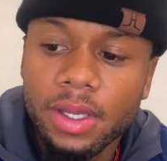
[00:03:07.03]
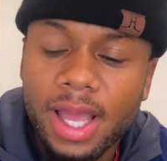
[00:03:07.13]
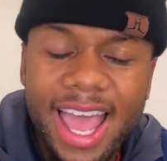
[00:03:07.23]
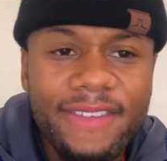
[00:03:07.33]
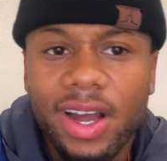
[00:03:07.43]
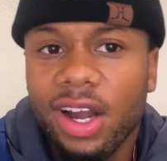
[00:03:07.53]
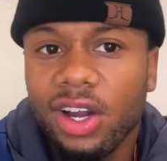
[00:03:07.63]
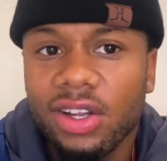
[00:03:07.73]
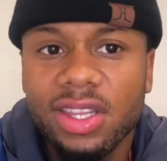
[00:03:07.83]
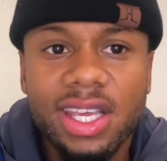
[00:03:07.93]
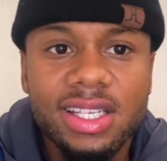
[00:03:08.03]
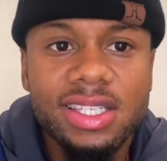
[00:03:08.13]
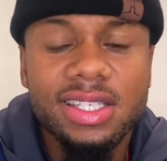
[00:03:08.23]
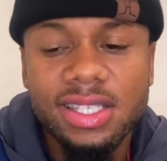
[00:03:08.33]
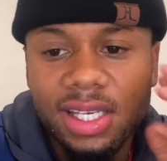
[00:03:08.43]
have I heard
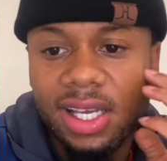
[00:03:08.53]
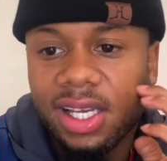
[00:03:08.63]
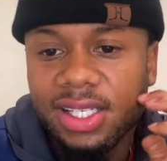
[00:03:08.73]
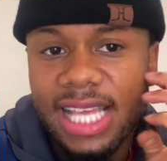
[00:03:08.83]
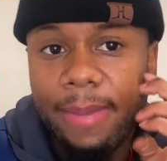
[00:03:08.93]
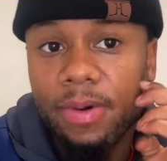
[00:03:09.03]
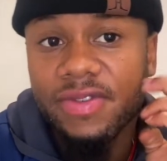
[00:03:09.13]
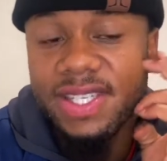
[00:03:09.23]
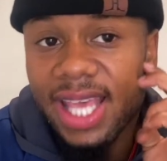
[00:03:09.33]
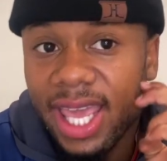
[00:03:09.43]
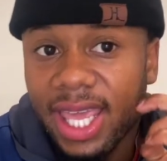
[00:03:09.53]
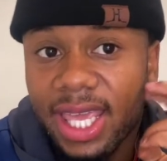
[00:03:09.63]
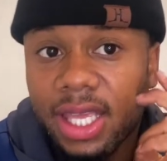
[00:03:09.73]
this type of saying,